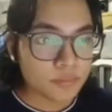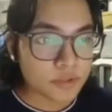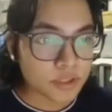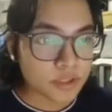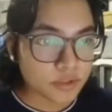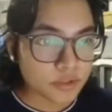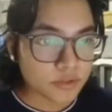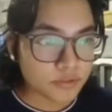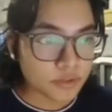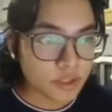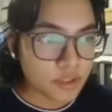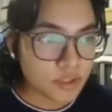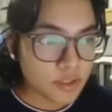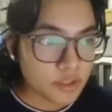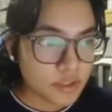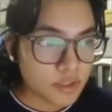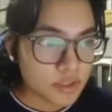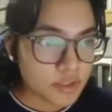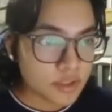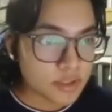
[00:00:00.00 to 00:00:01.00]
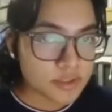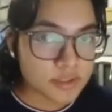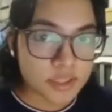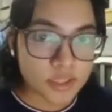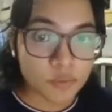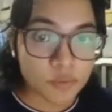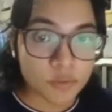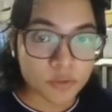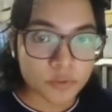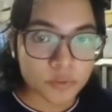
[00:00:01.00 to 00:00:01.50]
children is
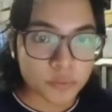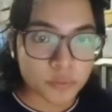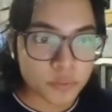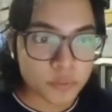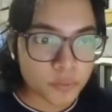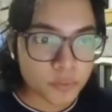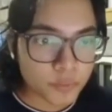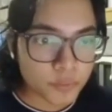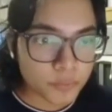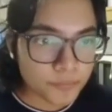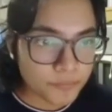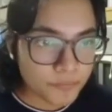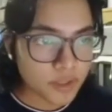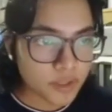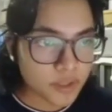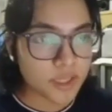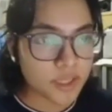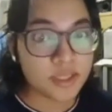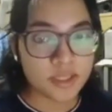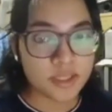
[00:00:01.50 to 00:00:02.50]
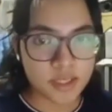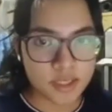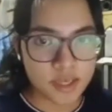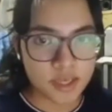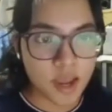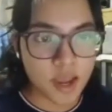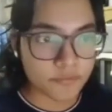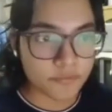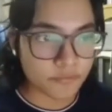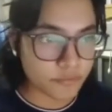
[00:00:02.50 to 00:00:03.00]
equal to 2 in
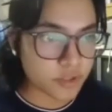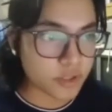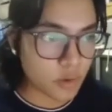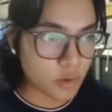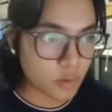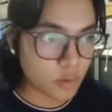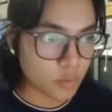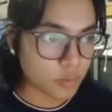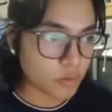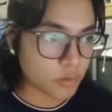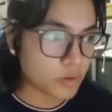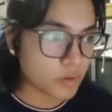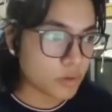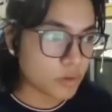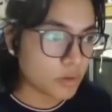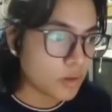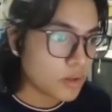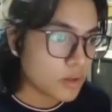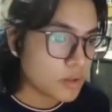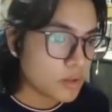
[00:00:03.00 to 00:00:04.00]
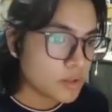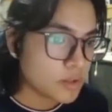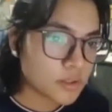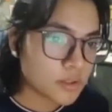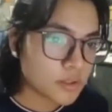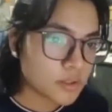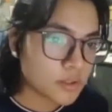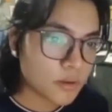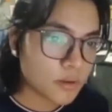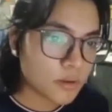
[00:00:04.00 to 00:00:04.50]
every node.
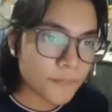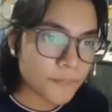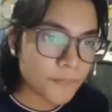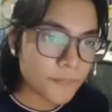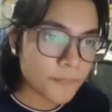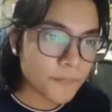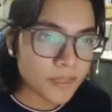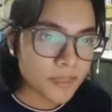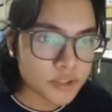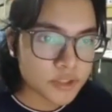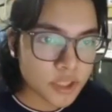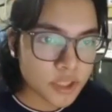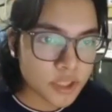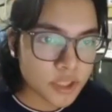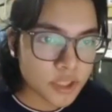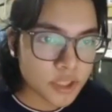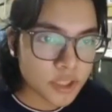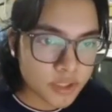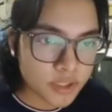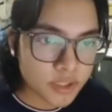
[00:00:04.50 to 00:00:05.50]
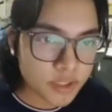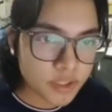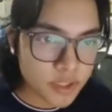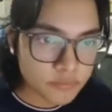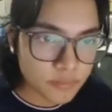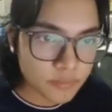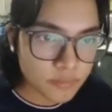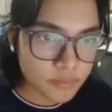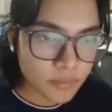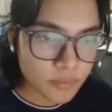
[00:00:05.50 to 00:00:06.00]
So let's check here
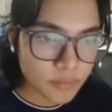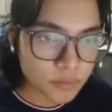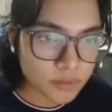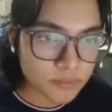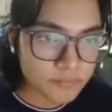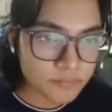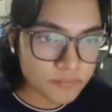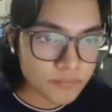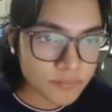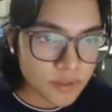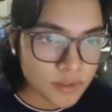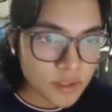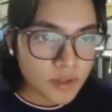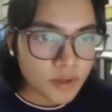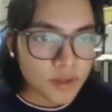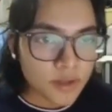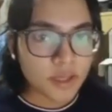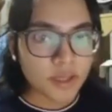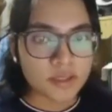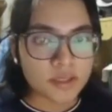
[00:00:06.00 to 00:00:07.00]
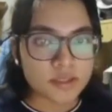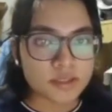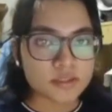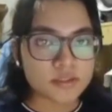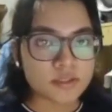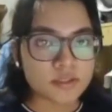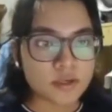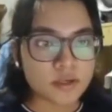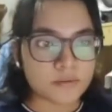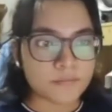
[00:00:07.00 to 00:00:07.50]
from the bottom.
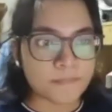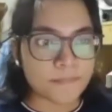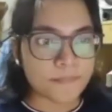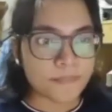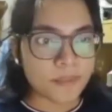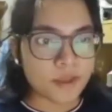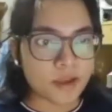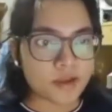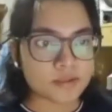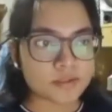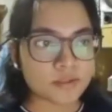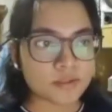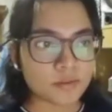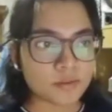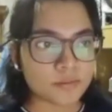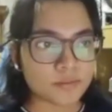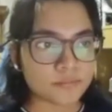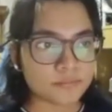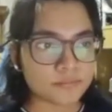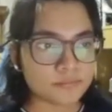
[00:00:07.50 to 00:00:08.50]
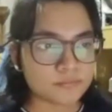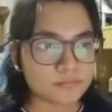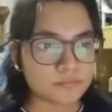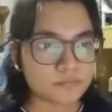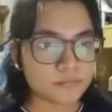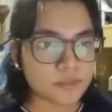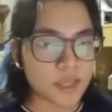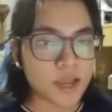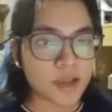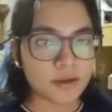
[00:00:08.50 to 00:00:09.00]

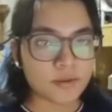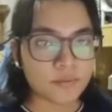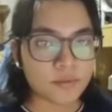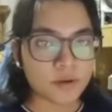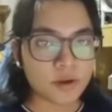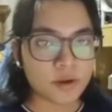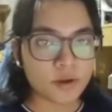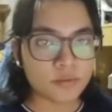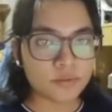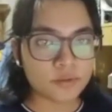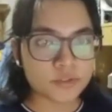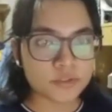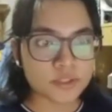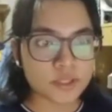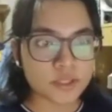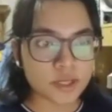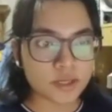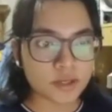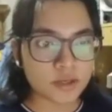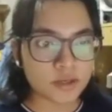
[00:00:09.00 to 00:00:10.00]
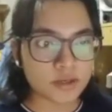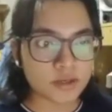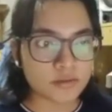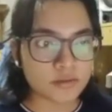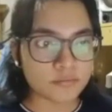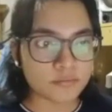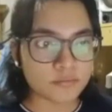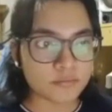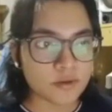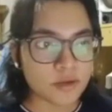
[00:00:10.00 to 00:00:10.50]
We're going to check
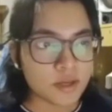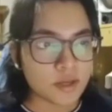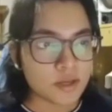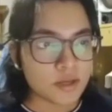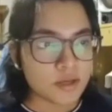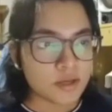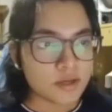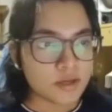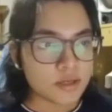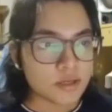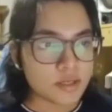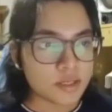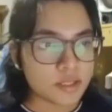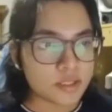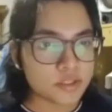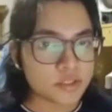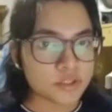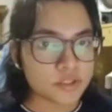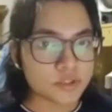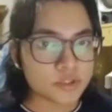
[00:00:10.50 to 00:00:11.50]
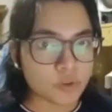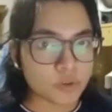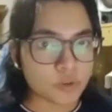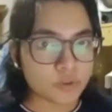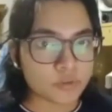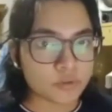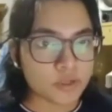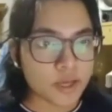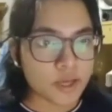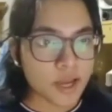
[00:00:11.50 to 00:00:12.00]
if each
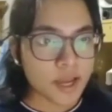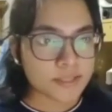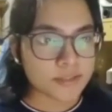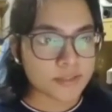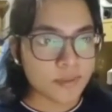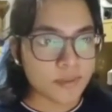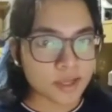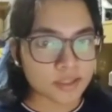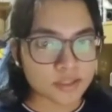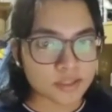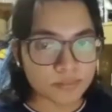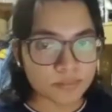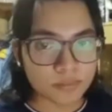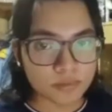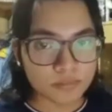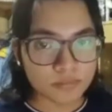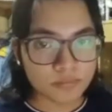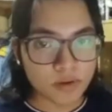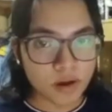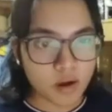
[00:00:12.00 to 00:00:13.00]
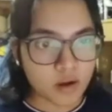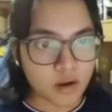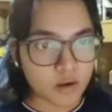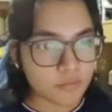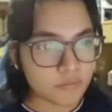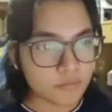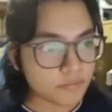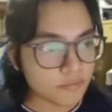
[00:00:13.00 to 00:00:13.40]
node has a maximum of